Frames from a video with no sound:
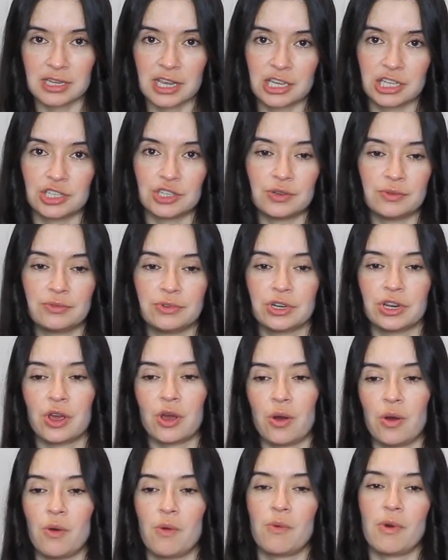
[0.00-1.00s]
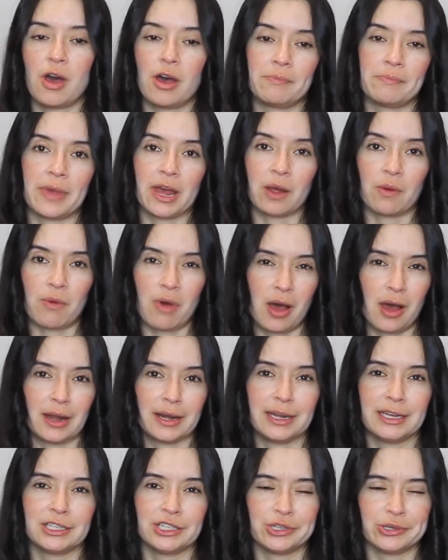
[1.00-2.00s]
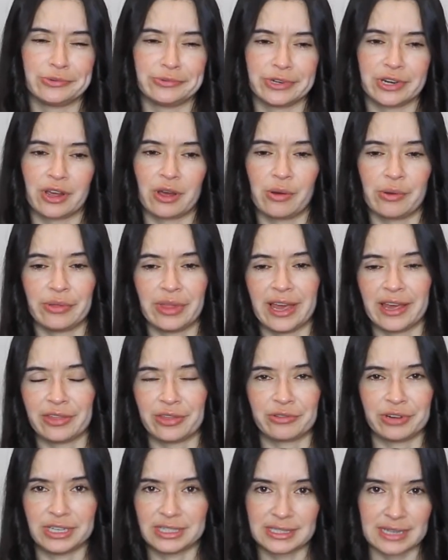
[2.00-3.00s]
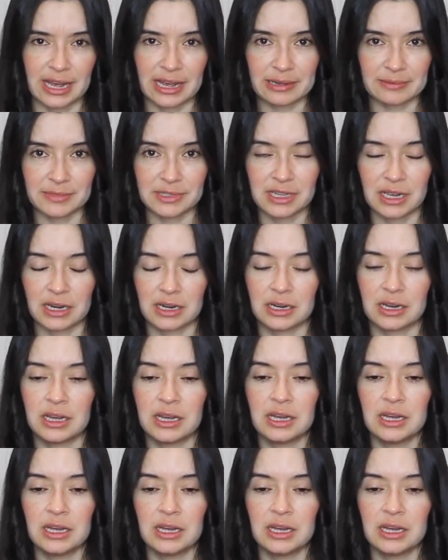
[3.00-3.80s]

and you would go one by one and you would go 3 times and